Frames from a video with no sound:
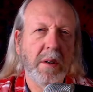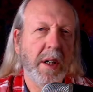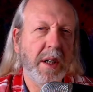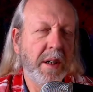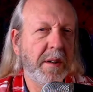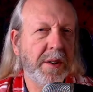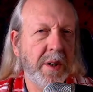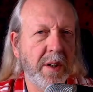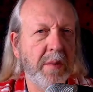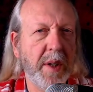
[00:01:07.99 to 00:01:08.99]
So
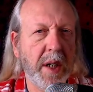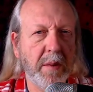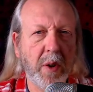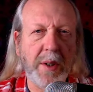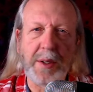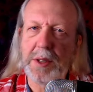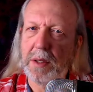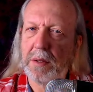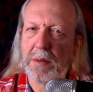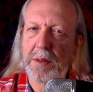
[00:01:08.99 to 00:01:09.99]
another term that I'm
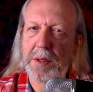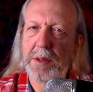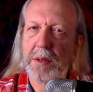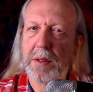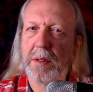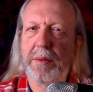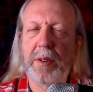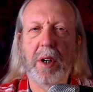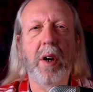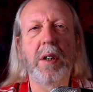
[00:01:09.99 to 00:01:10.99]
going to use
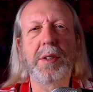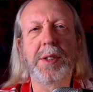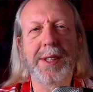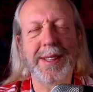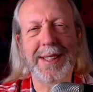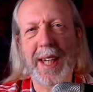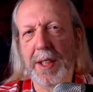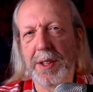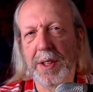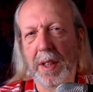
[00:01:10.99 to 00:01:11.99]
for conscious
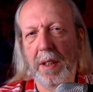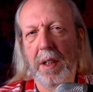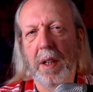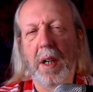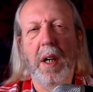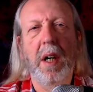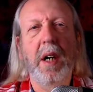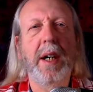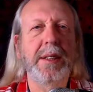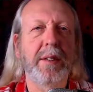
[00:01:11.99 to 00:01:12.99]
intention
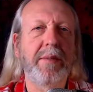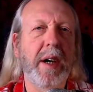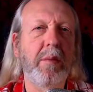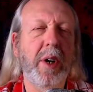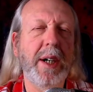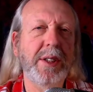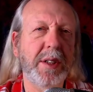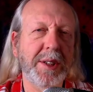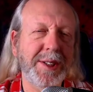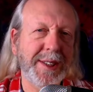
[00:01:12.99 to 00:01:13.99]
is a
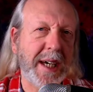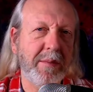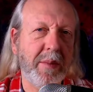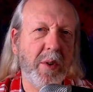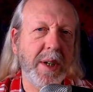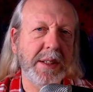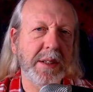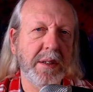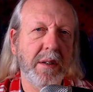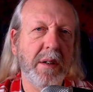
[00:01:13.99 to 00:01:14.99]
vibrational set
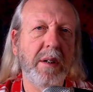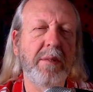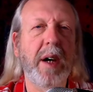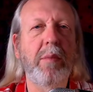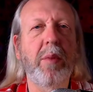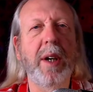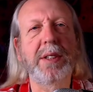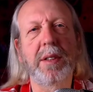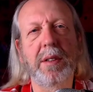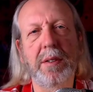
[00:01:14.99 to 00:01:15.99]
point or a
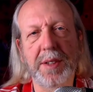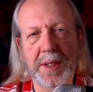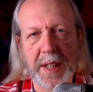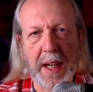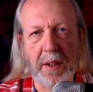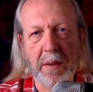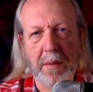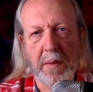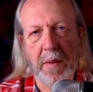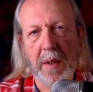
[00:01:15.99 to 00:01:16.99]
vibrational
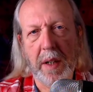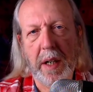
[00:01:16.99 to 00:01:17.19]
state.